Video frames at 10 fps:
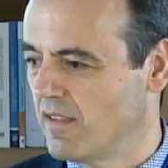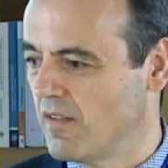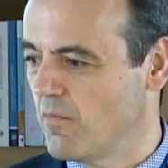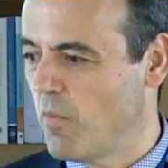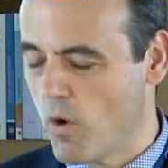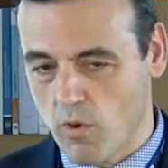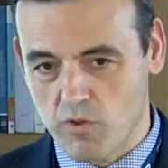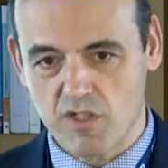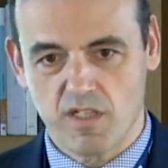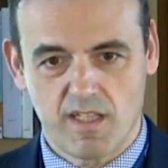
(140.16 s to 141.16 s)

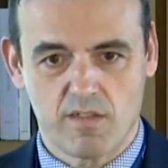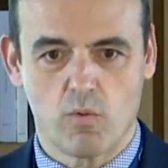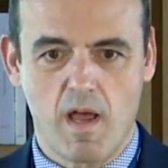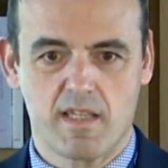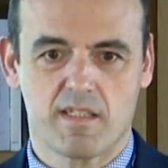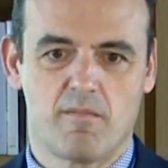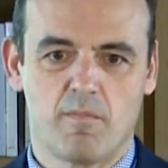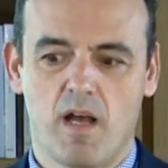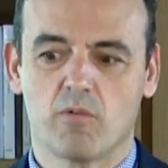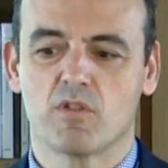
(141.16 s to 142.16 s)
Boards Need to Ask
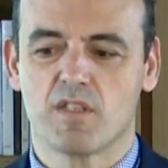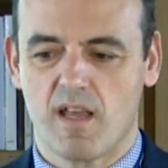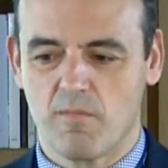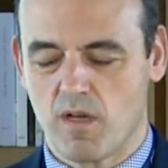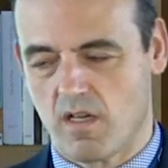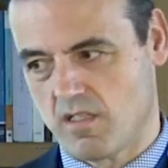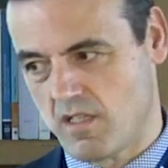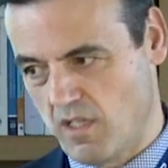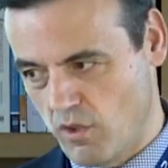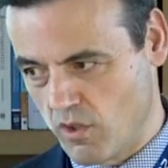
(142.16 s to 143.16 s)
About Cyber
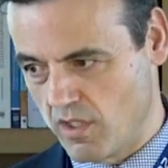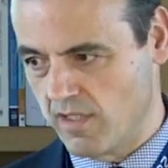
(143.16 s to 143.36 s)
Security.